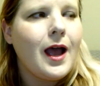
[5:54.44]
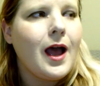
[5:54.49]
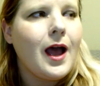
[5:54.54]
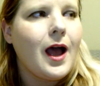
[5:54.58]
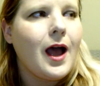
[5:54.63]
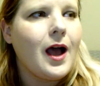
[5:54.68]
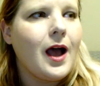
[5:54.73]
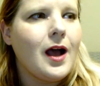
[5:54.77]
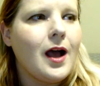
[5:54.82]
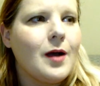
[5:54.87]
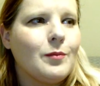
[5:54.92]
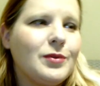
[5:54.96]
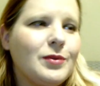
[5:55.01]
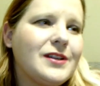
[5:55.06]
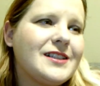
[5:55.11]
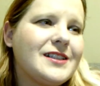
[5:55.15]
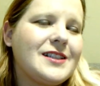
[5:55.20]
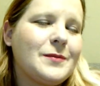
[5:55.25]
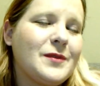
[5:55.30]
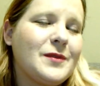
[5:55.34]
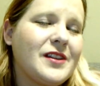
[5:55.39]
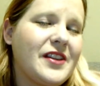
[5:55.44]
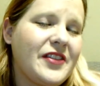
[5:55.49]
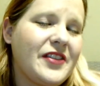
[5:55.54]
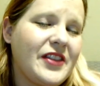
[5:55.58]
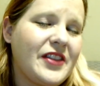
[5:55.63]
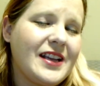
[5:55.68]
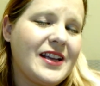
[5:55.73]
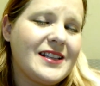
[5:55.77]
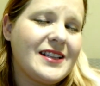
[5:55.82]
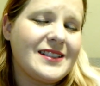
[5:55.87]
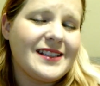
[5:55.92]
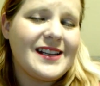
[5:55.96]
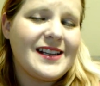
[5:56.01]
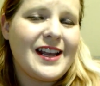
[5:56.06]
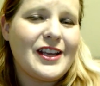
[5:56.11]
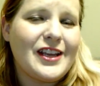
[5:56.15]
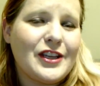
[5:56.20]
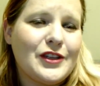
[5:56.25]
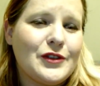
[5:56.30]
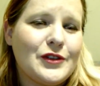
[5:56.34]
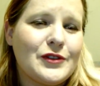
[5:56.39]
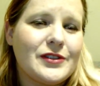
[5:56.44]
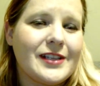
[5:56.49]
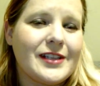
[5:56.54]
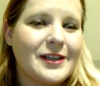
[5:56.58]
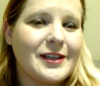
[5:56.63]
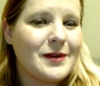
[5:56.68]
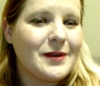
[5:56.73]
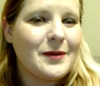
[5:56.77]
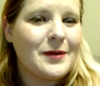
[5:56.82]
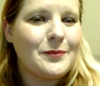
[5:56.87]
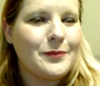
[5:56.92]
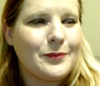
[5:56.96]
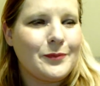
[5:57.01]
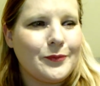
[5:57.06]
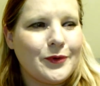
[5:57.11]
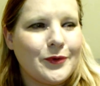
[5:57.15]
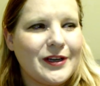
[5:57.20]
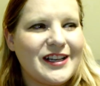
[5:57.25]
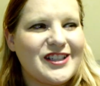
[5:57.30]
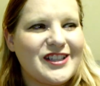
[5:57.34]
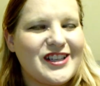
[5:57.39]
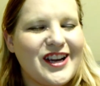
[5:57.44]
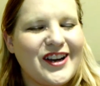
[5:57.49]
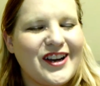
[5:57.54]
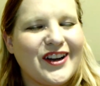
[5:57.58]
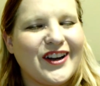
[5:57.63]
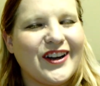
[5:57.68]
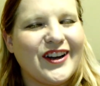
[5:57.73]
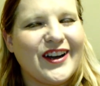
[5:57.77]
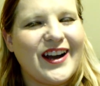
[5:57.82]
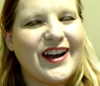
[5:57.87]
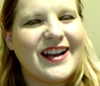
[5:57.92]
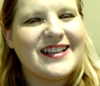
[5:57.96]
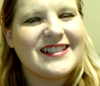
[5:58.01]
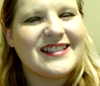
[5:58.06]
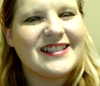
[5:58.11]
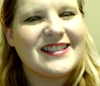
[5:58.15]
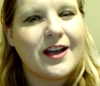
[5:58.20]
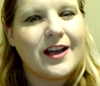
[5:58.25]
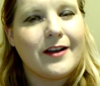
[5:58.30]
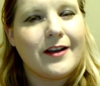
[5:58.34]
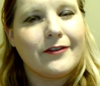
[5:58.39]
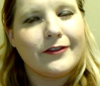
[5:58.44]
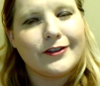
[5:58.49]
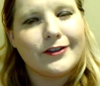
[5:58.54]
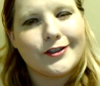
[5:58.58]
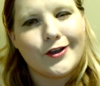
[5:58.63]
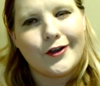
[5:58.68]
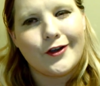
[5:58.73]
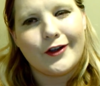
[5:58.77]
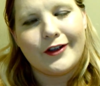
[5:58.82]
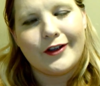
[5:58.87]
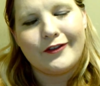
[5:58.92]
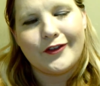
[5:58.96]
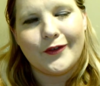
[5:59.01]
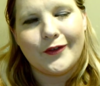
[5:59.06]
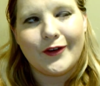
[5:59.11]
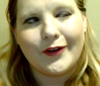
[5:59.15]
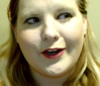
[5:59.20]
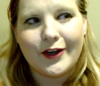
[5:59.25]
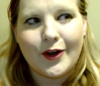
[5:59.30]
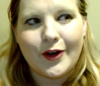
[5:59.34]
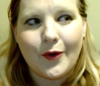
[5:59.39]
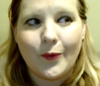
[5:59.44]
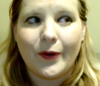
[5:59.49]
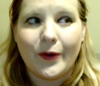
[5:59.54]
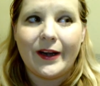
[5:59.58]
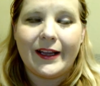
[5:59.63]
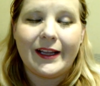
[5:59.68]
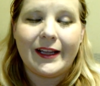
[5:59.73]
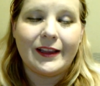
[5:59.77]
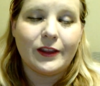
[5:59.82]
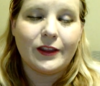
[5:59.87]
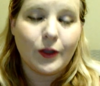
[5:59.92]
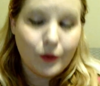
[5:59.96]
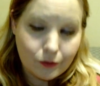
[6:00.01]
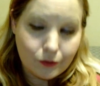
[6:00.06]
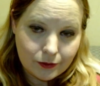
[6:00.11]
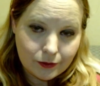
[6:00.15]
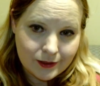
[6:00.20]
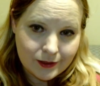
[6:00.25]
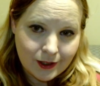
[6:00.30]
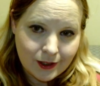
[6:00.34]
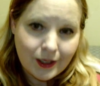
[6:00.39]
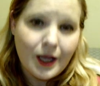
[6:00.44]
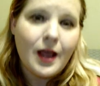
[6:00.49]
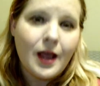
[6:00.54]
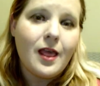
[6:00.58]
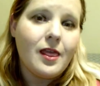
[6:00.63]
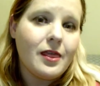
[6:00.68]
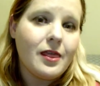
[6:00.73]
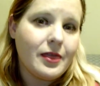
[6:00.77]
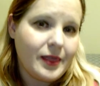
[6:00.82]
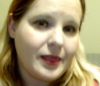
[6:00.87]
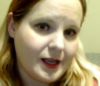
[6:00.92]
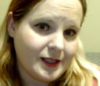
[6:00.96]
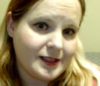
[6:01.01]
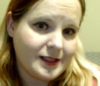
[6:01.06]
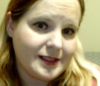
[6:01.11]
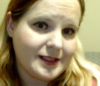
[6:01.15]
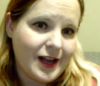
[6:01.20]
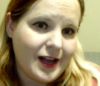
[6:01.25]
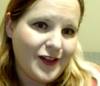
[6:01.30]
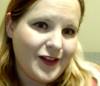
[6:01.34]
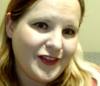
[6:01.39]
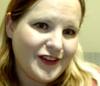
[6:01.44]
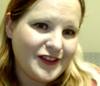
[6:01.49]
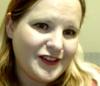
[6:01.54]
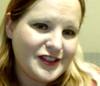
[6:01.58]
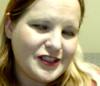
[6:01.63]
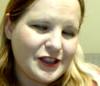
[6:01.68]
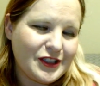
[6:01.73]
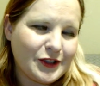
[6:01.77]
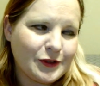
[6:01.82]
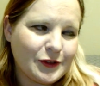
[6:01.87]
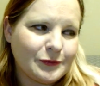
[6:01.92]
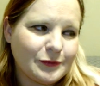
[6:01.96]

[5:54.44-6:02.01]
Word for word: plus some of the things that I use, like my pretty shaker and stuff, so if you want to know where to get those, that's down there too.